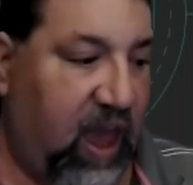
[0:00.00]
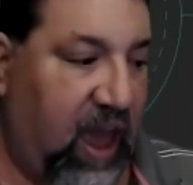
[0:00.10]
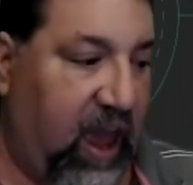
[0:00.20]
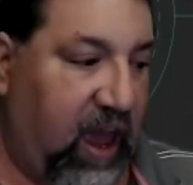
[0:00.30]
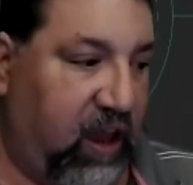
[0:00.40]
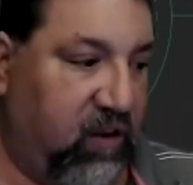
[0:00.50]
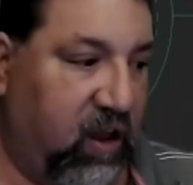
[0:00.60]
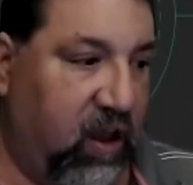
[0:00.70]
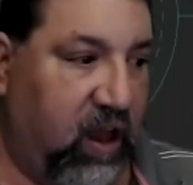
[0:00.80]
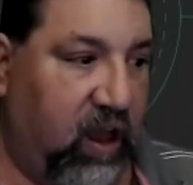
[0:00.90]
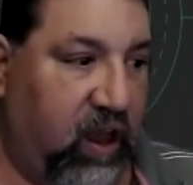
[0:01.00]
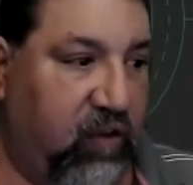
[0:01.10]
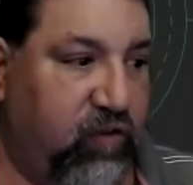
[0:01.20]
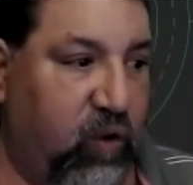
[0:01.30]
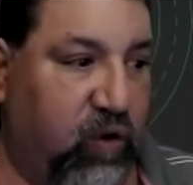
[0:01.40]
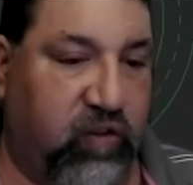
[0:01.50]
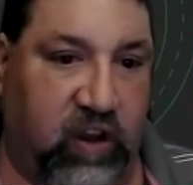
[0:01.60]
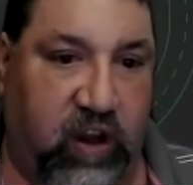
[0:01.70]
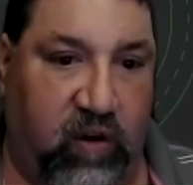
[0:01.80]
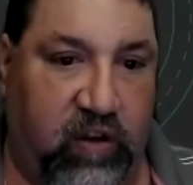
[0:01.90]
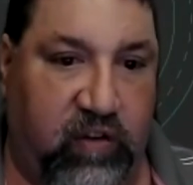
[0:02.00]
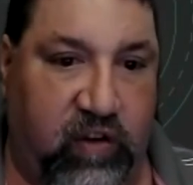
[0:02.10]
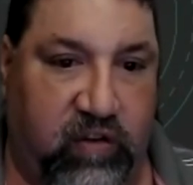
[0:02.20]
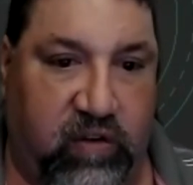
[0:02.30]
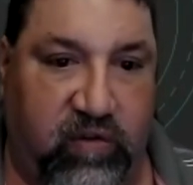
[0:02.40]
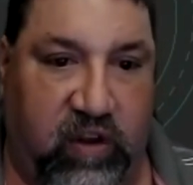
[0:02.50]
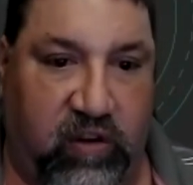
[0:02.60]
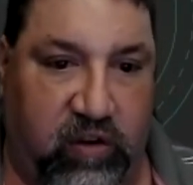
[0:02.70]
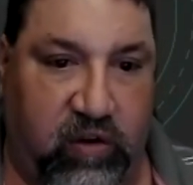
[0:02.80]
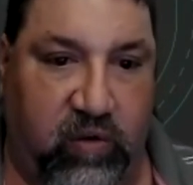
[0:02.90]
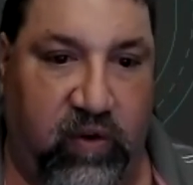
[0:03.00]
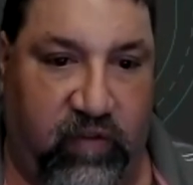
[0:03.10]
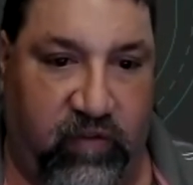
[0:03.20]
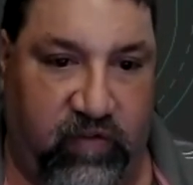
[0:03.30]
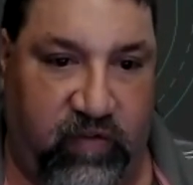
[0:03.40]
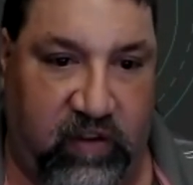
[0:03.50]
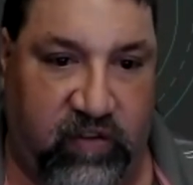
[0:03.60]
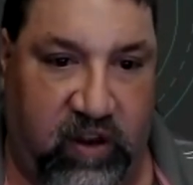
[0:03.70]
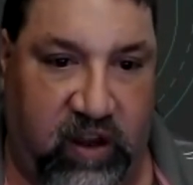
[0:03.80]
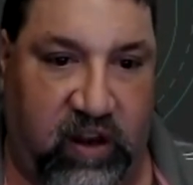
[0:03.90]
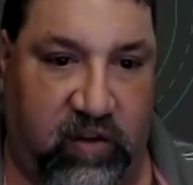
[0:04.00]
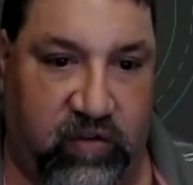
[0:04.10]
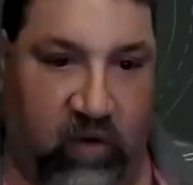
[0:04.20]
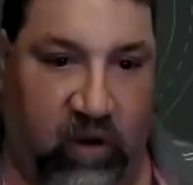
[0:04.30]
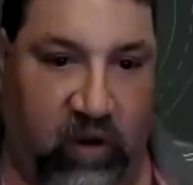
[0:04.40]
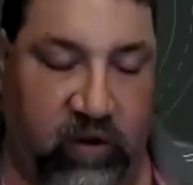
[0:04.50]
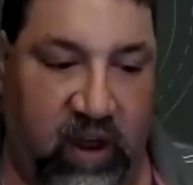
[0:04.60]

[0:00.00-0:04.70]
And is your security systems that you invested in and installed,